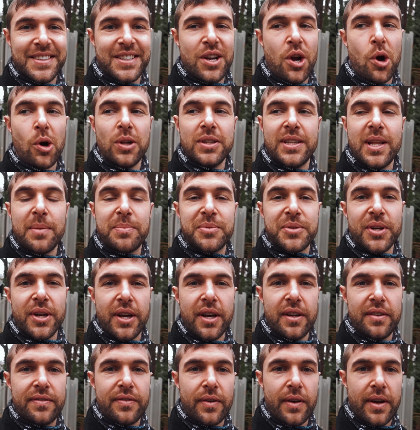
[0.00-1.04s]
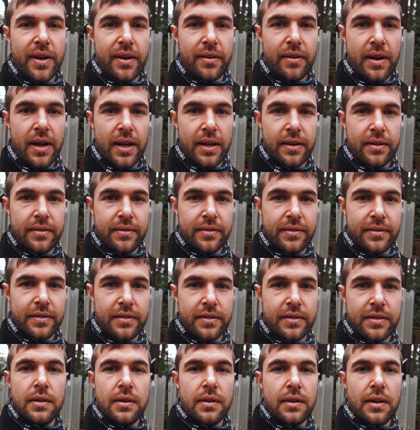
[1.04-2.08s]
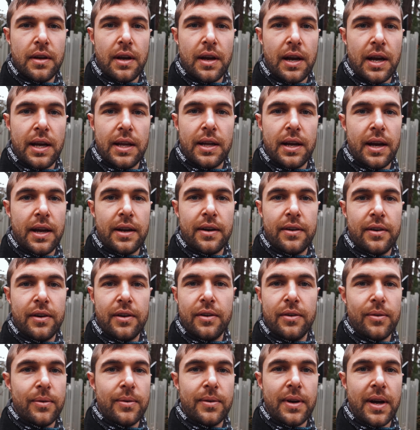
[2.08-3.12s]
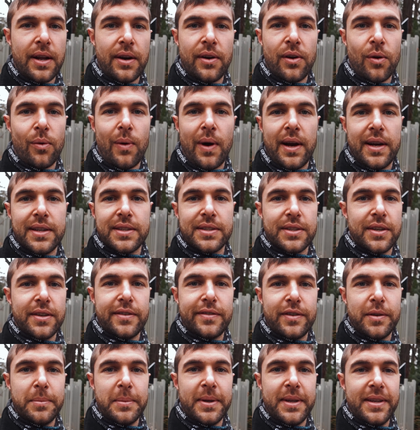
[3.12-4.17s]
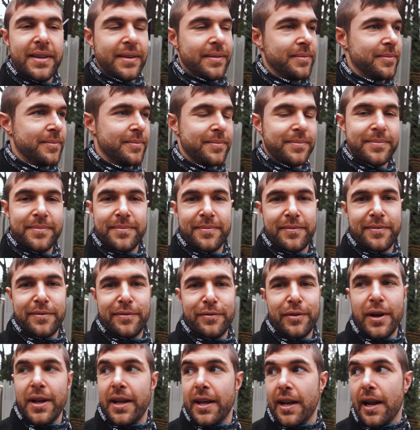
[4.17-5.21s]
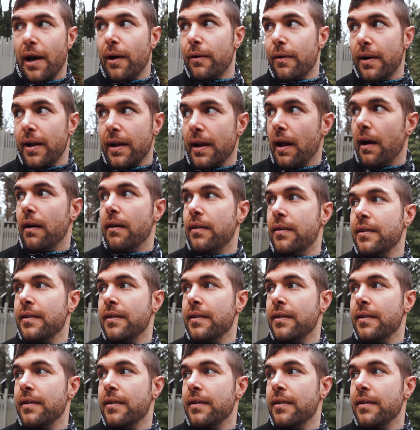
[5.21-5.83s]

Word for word: Cold dips are good for you, right? I, I don't know. I don't know why it's good for me. I'm freaking out right now.